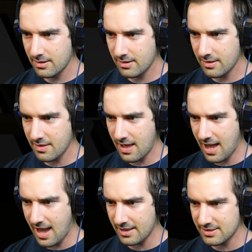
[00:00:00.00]

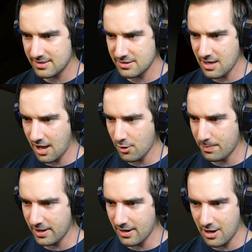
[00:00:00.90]
That's not
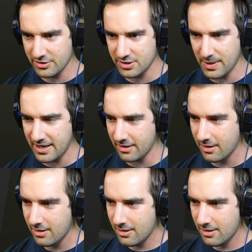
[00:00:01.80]
open at all. Sweet.